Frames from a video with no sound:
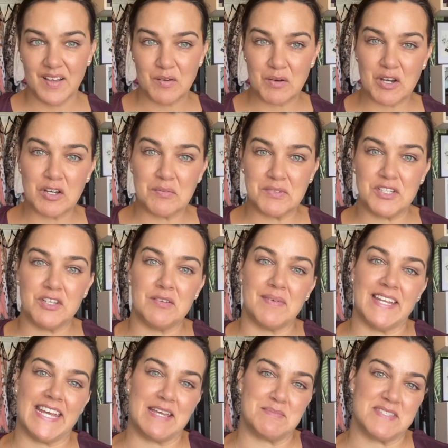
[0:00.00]
Welcome to you. My
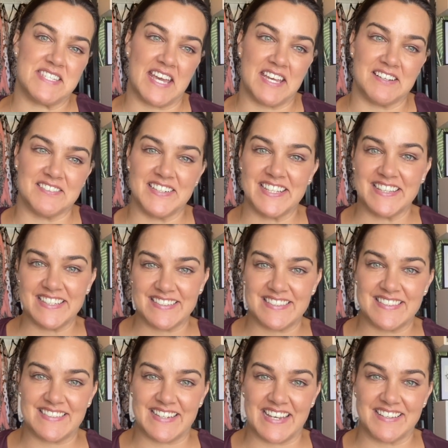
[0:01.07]
name's Dale and this
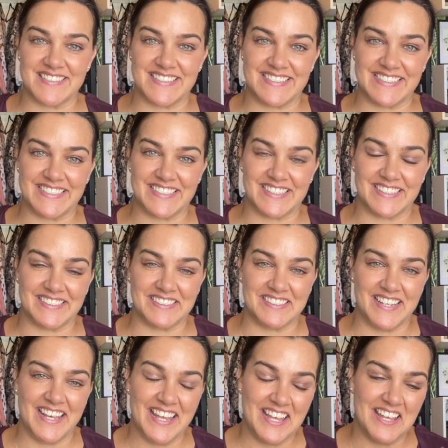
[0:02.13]
is Dale's Addiction.
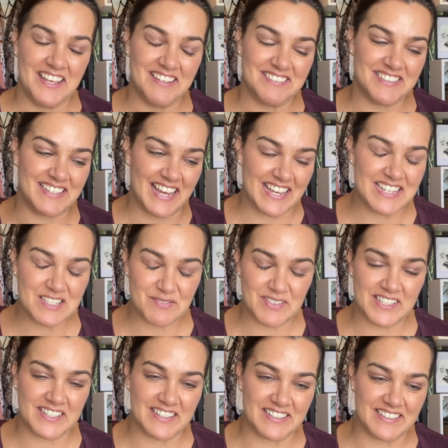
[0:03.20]
Today's
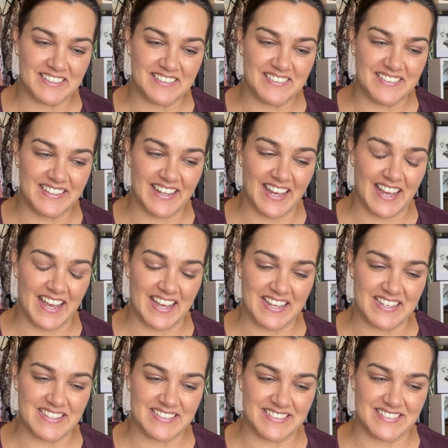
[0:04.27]
video
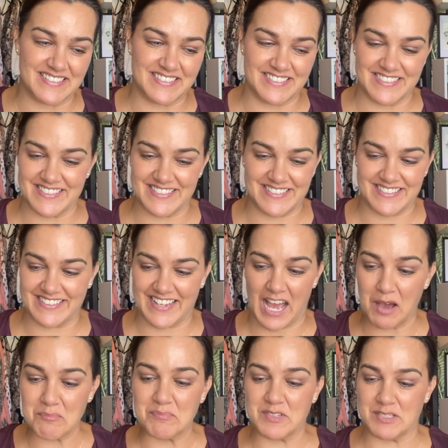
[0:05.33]
has just
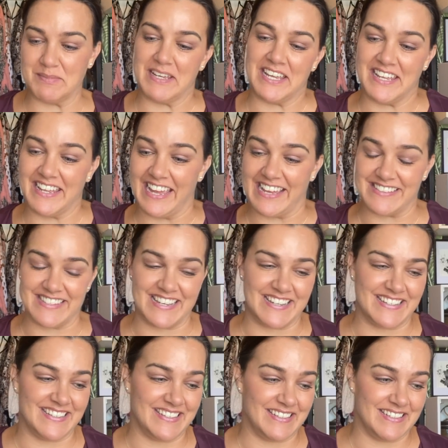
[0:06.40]
come to me as
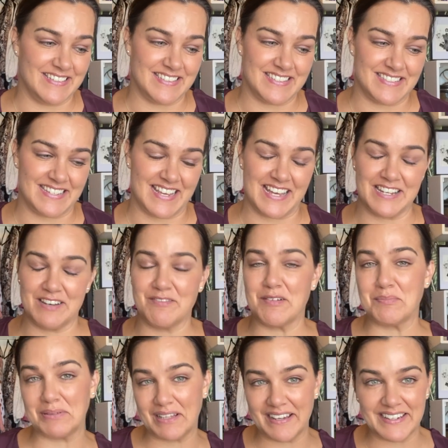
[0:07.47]
I started
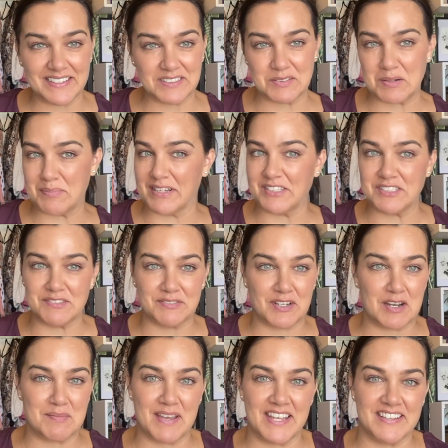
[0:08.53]
replying to a bunch of
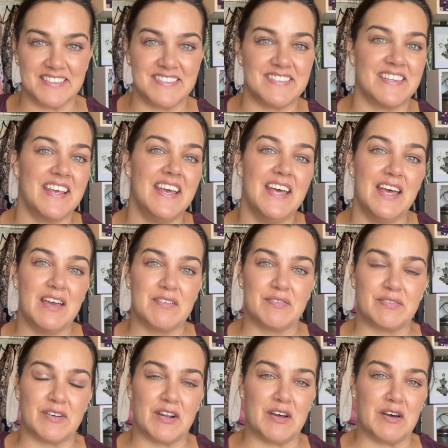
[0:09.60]
comments
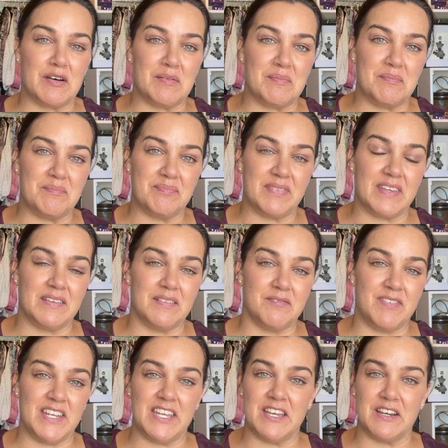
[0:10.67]
from
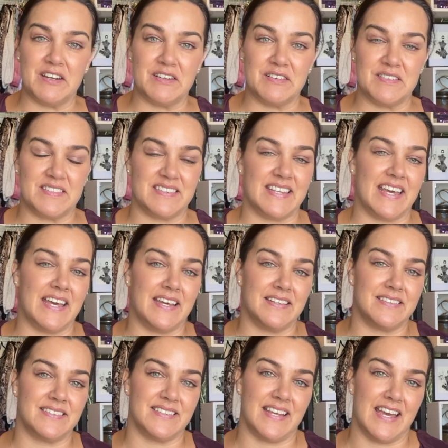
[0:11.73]
videos that